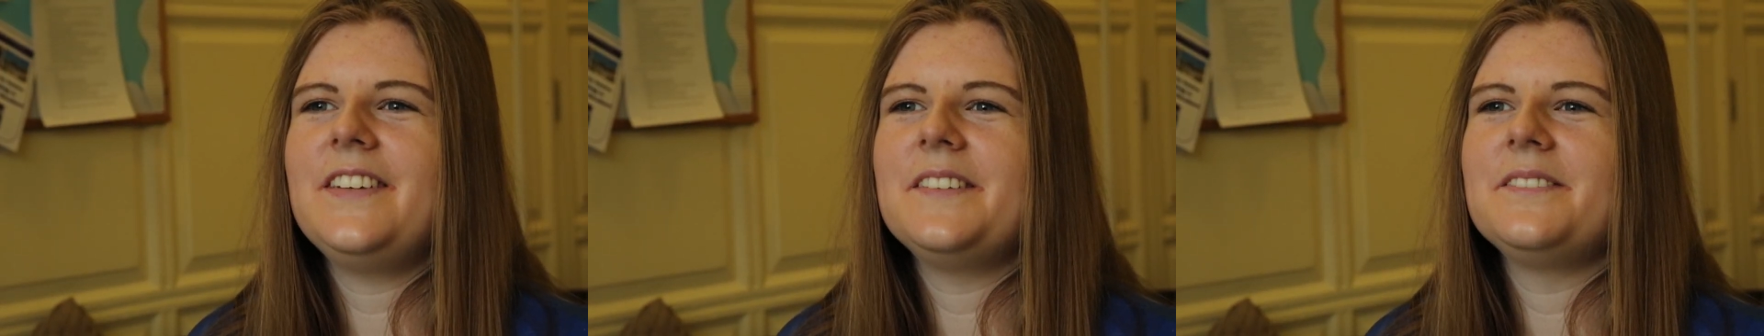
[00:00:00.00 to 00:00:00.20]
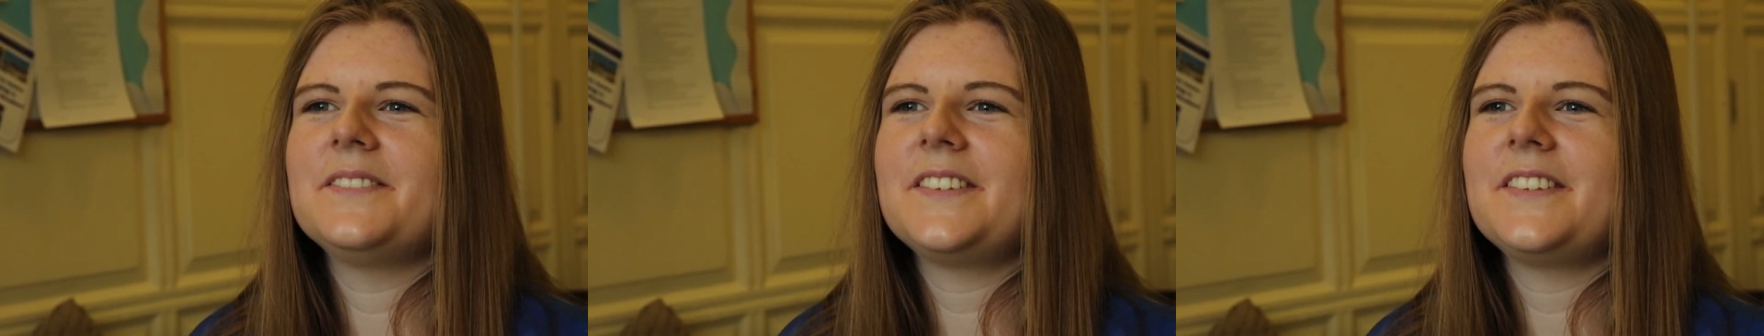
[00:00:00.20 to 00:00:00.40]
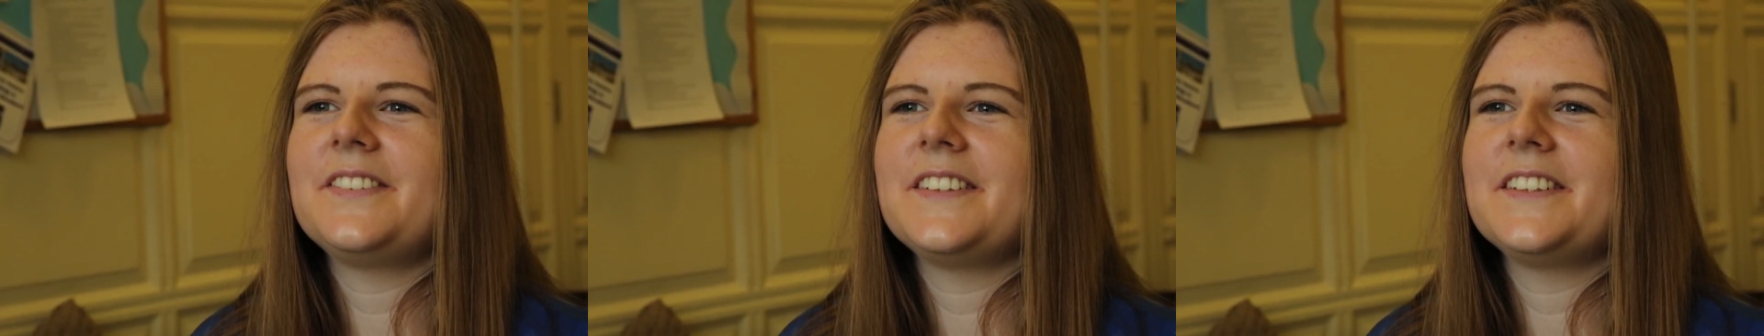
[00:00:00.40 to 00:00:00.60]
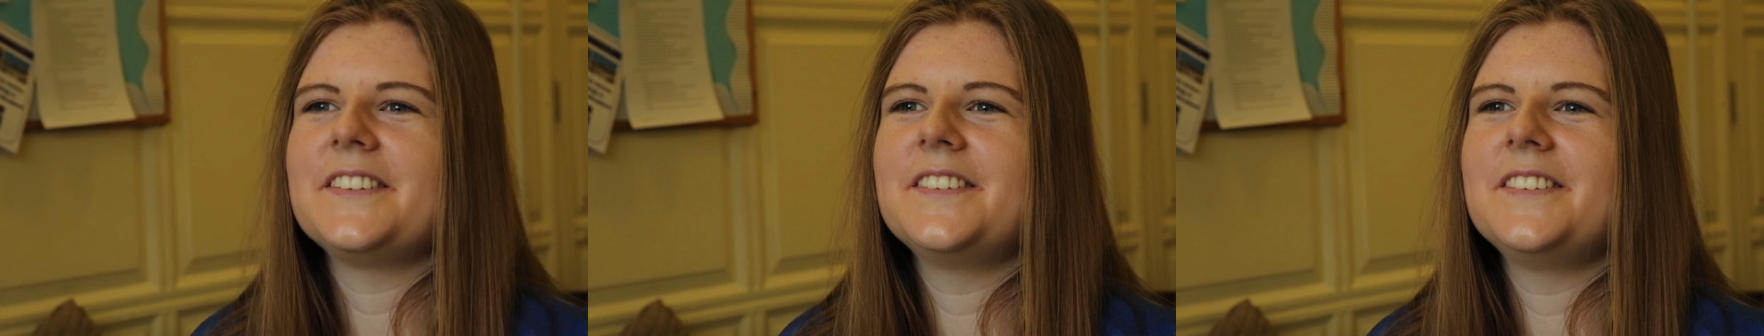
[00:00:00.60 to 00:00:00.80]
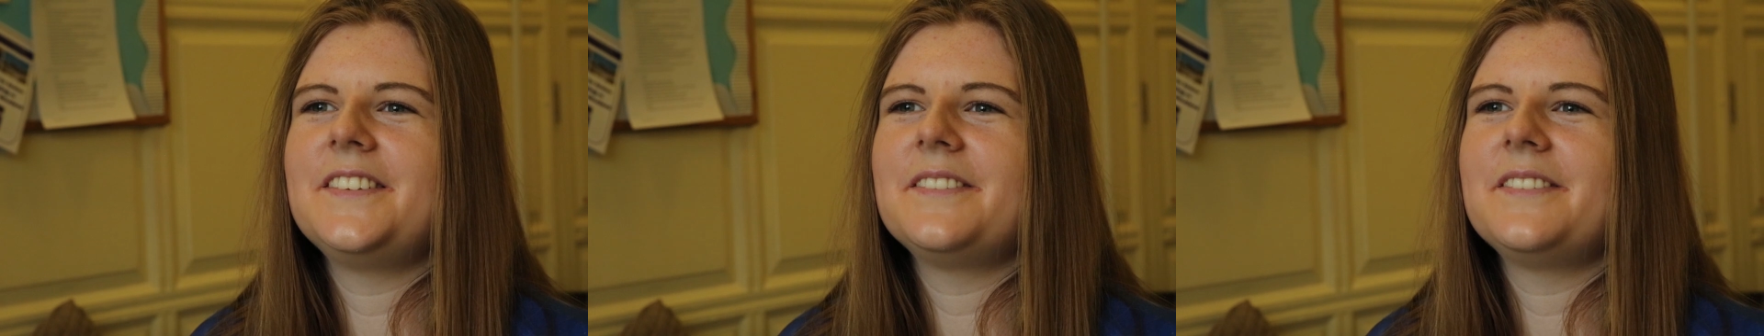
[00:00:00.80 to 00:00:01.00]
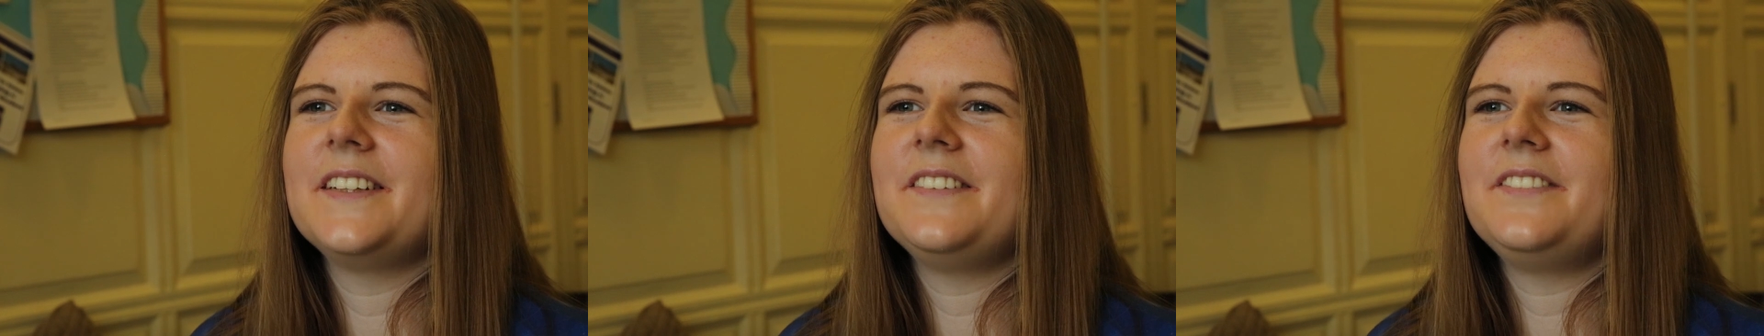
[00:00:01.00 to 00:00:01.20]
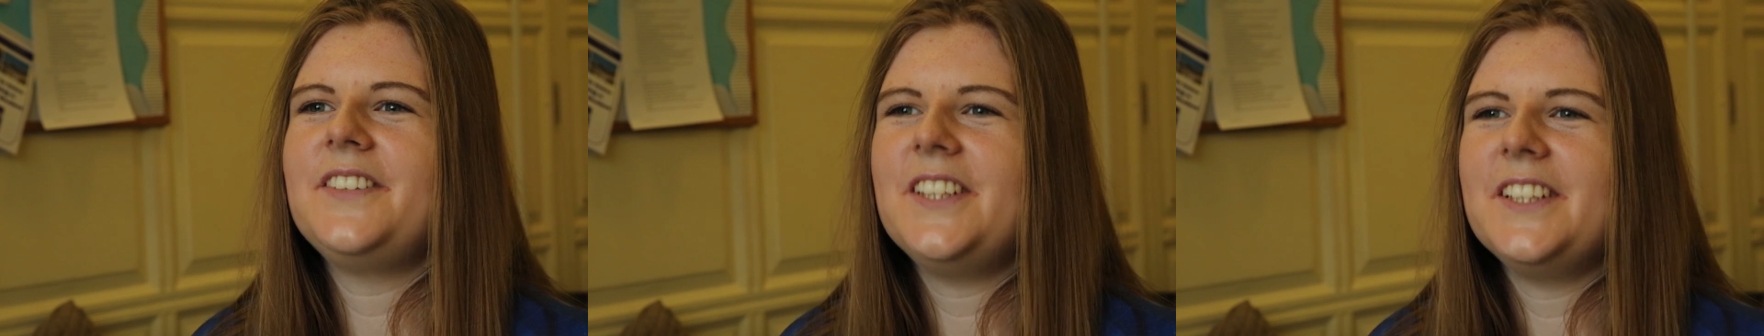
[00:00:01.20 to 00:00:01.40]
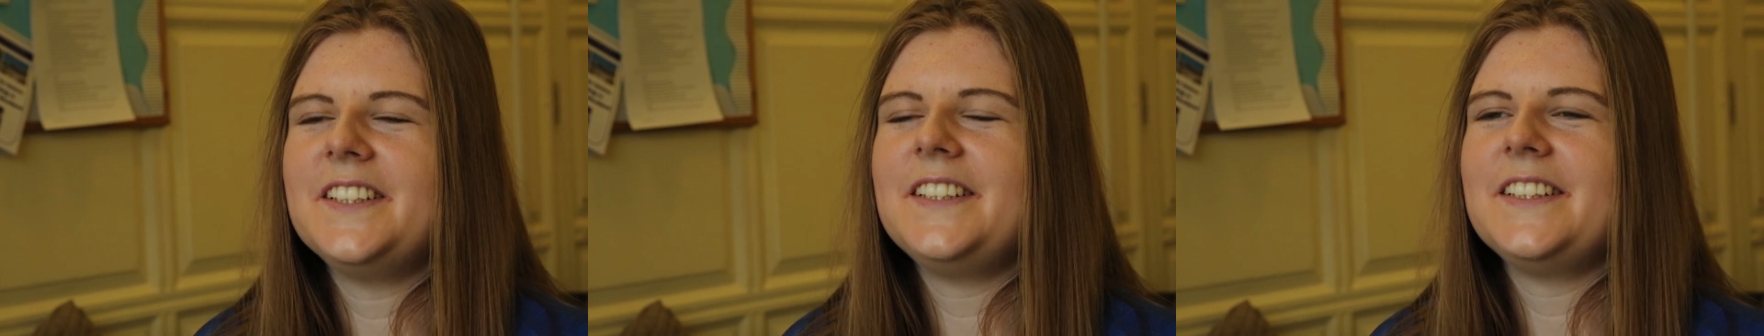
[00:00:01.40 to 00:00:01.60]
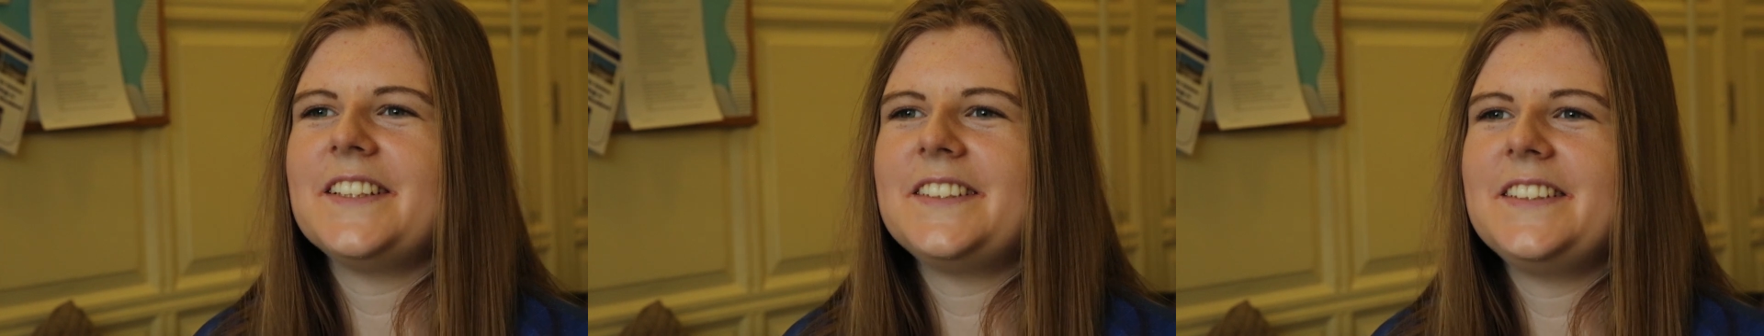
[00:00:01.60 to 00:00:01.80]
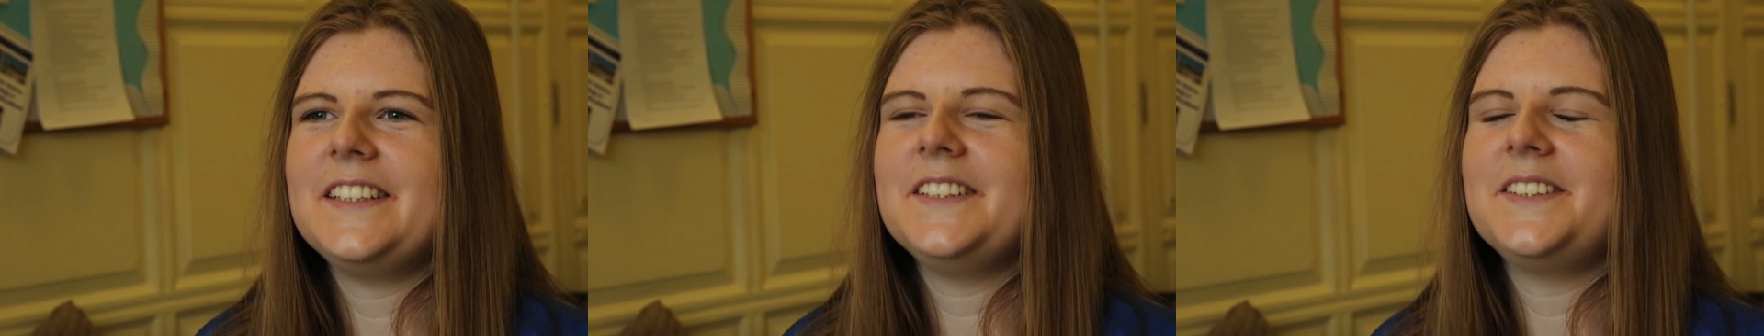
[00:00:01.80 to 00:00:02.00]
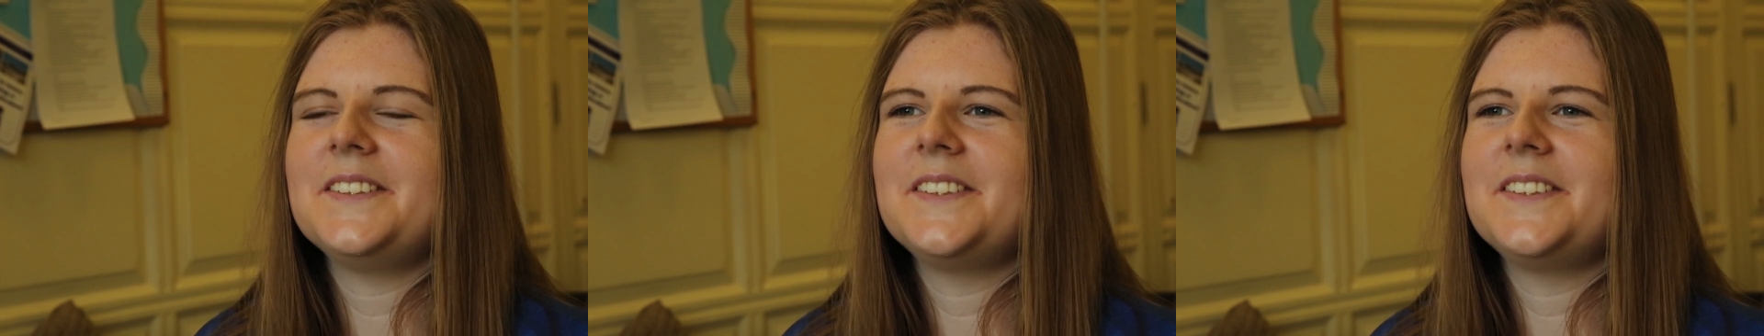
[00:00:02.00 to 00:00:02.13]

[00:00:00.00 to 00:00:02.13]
Lipsfield with GCSEs,